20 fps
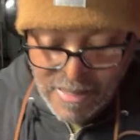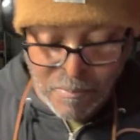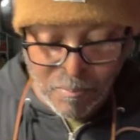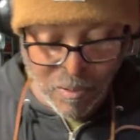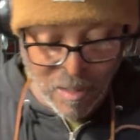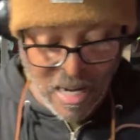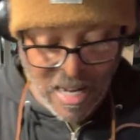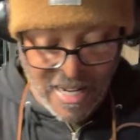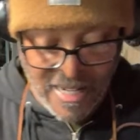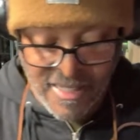
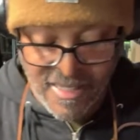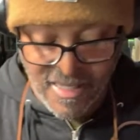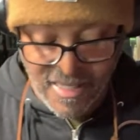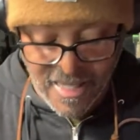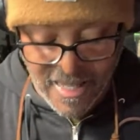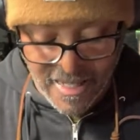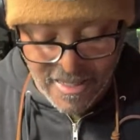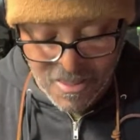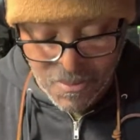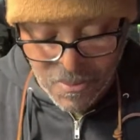pries
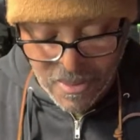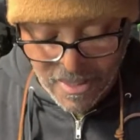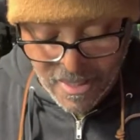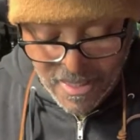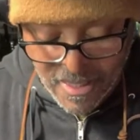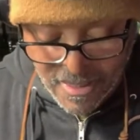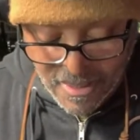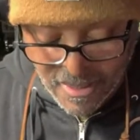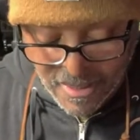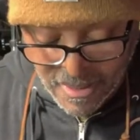things with
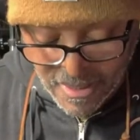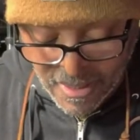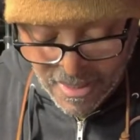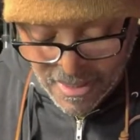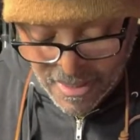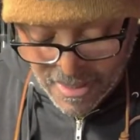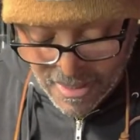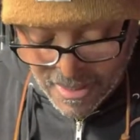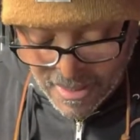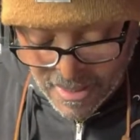it.
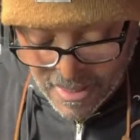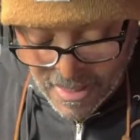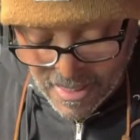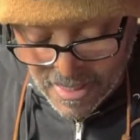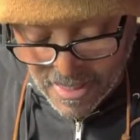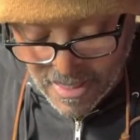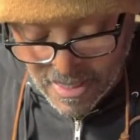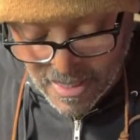He